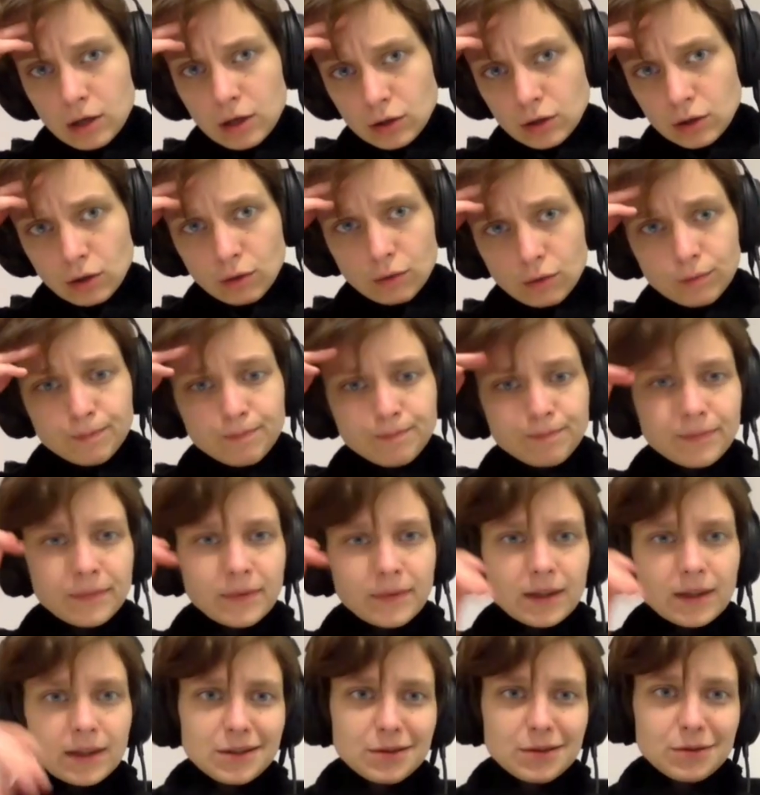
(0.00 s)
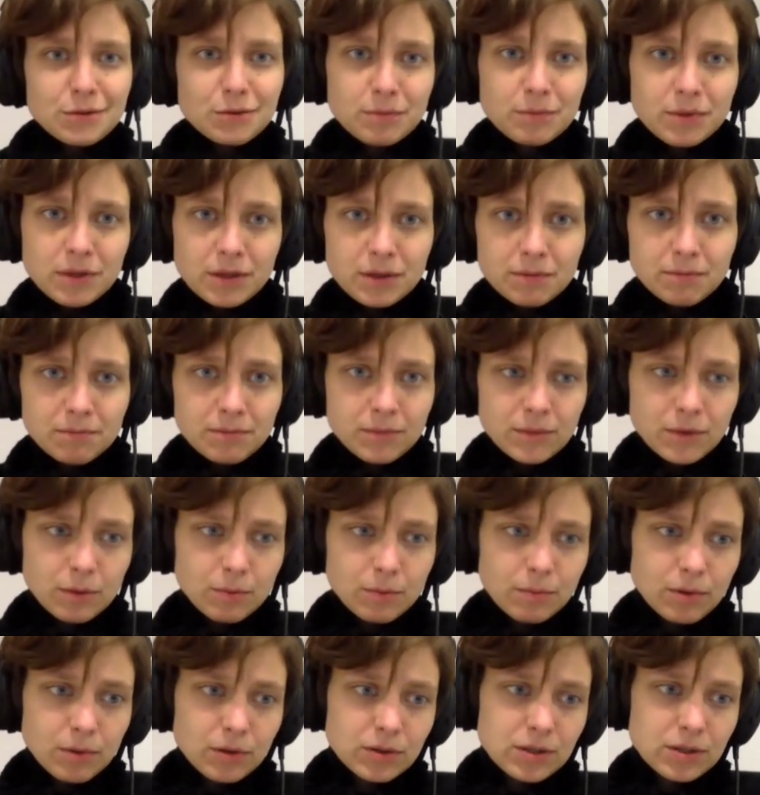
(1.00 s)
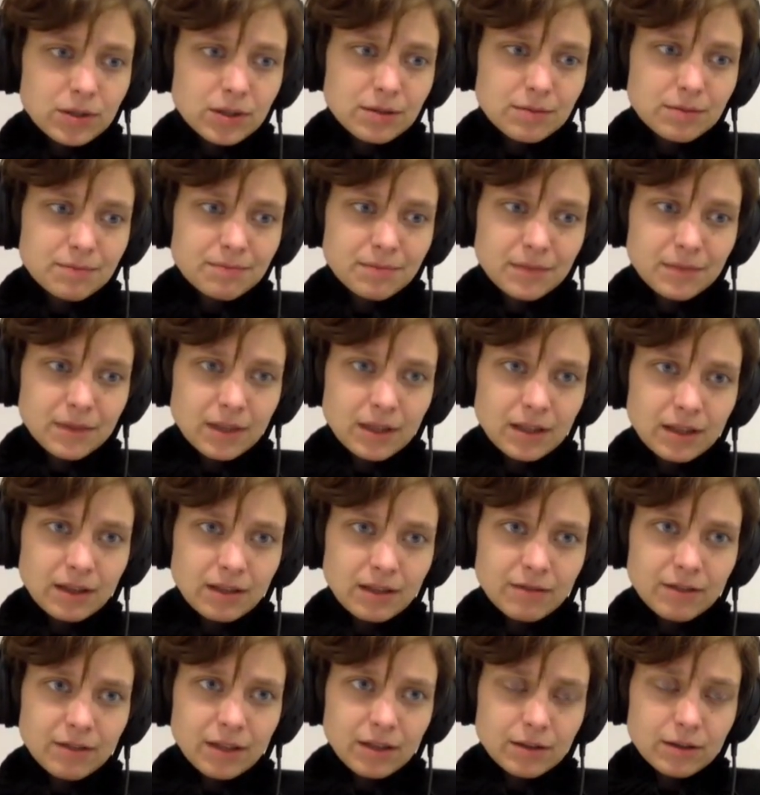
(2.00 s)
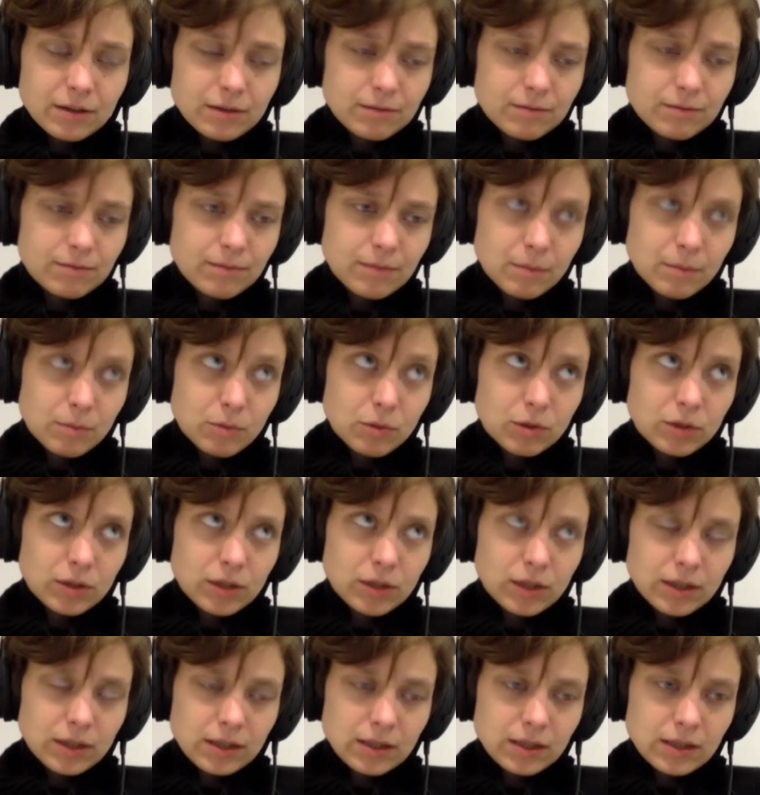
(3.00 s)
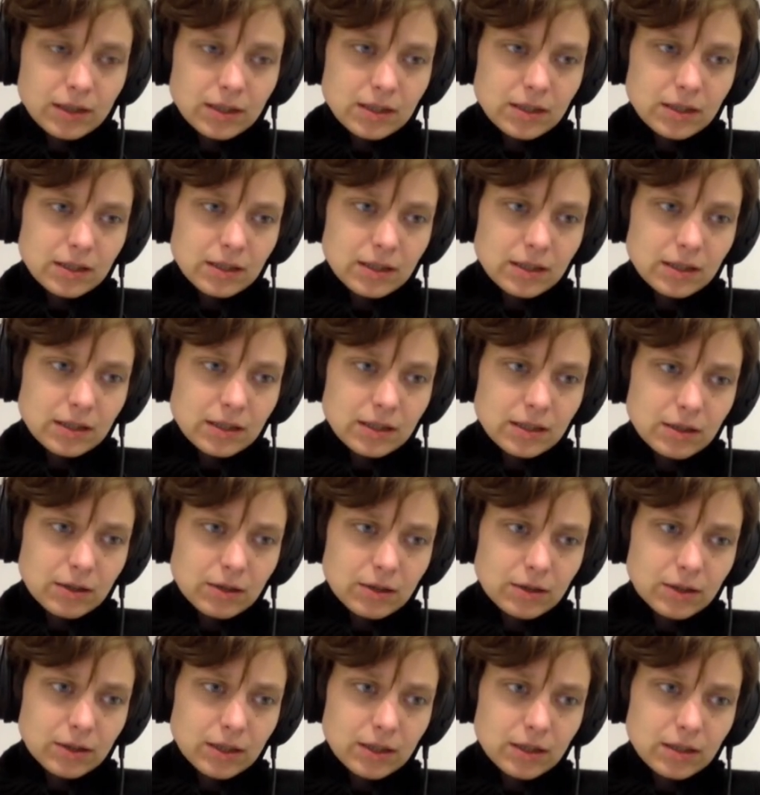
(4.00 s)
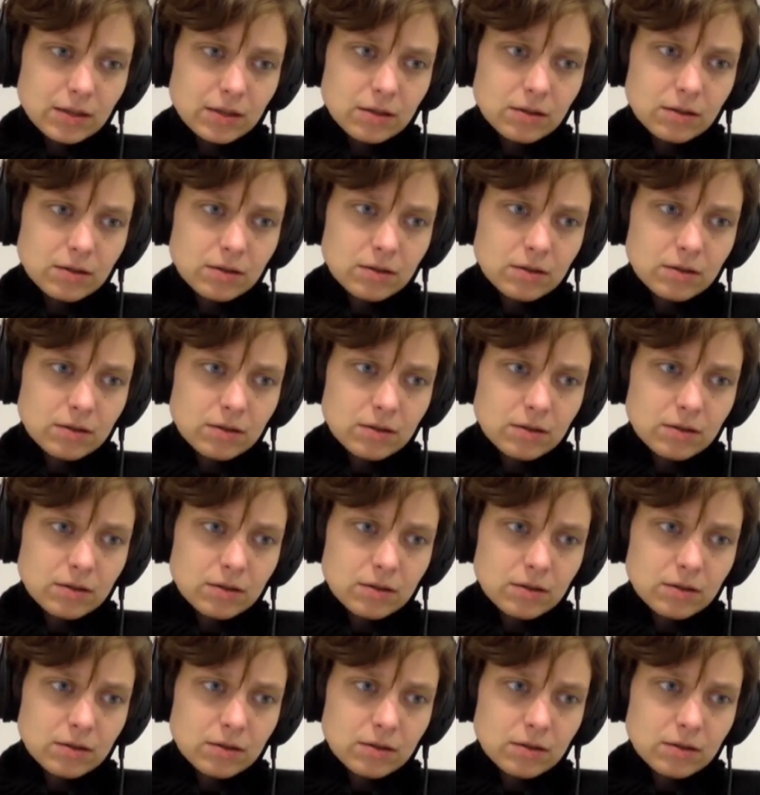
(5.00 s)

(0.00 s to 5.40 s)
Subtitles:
So this would be the points that I think are important in this context.